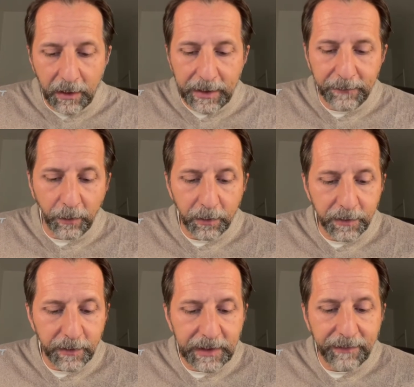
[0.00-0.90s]
at verse
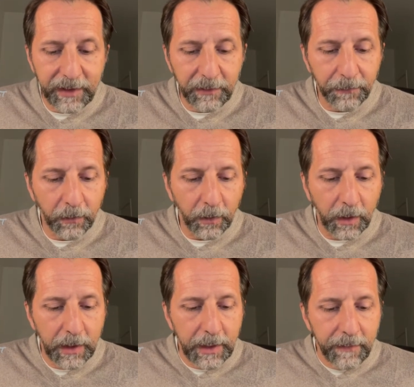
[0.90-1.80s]
74
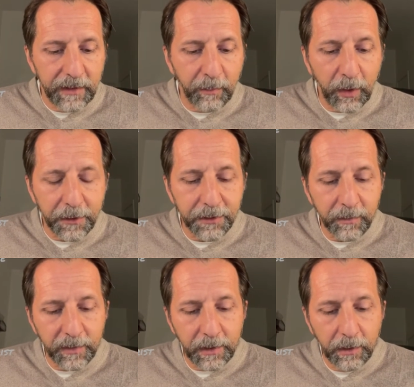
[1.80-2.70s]
the
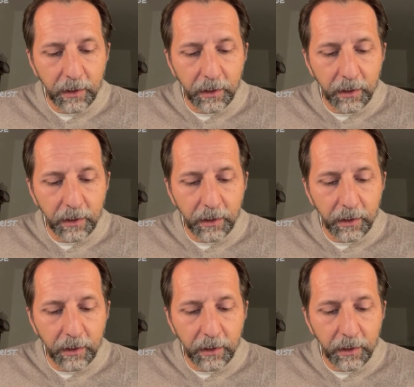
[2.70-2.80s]
blossoms